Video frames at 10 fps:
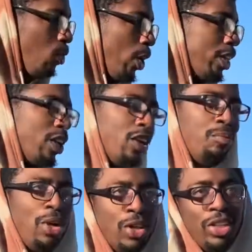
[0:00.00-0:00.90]
You working on the
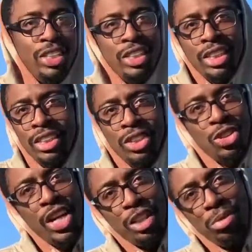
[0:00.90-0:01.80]
motor,
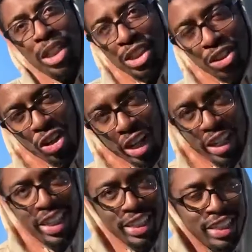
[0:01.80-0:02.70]
transmission start
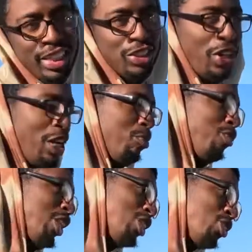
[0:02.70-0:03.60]
leaking. Yeah.
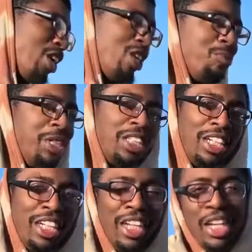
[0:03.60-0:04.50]
Trans transmission
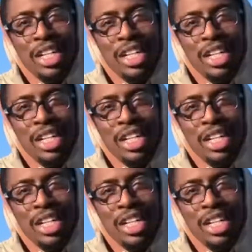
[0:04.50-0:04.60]
leak,